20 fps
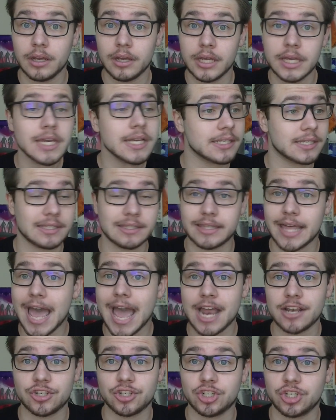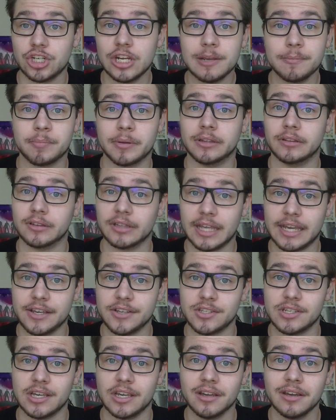It's that cheap and
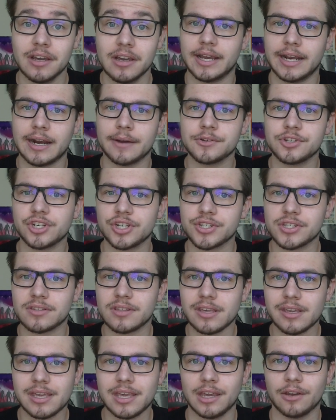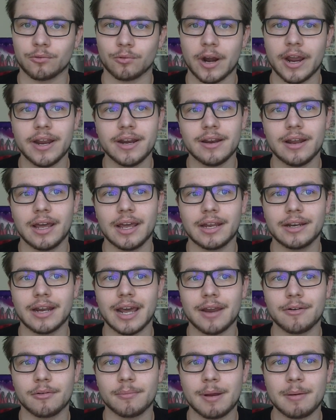lazy. And I was just thinking, right? And
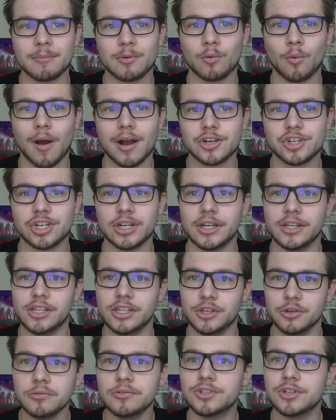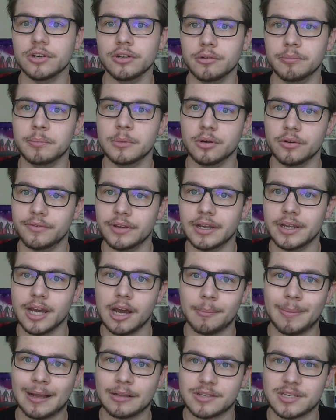I remember watching a YouTube movie
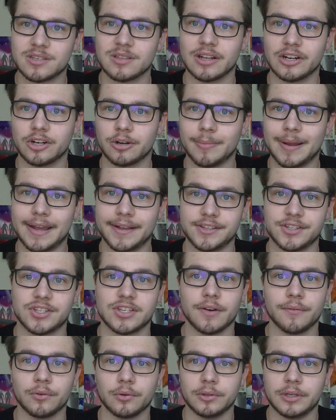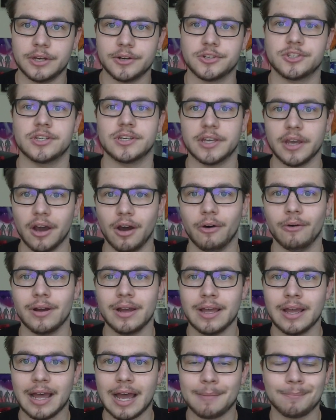about Slender Man several years ago.
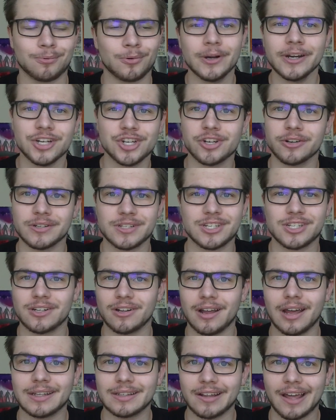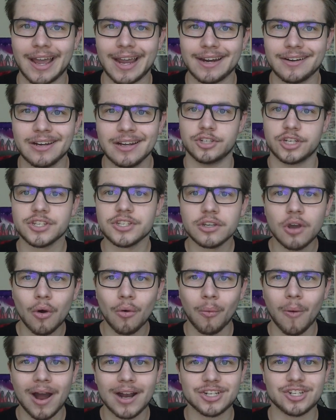I'm pretty sure it's still online. Just
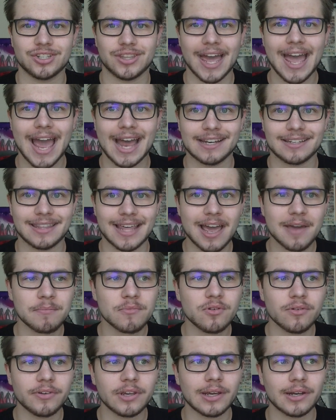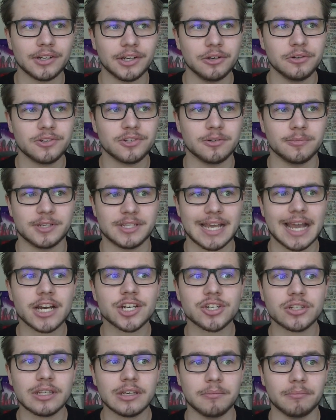go watch that. That movie on YouTube is
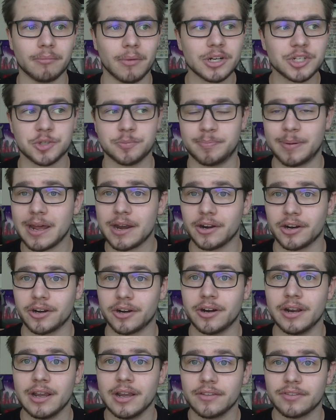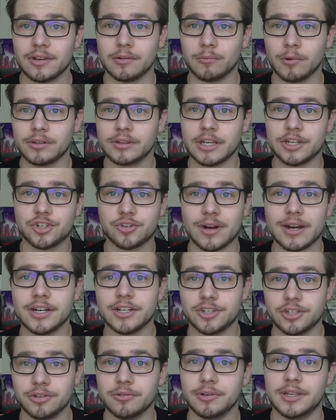actually much better than what they try
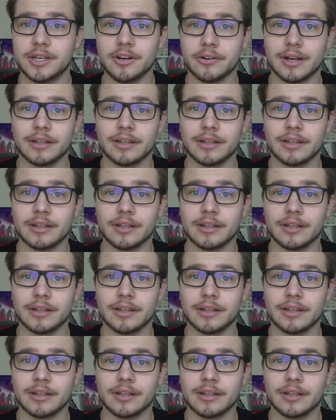to do here.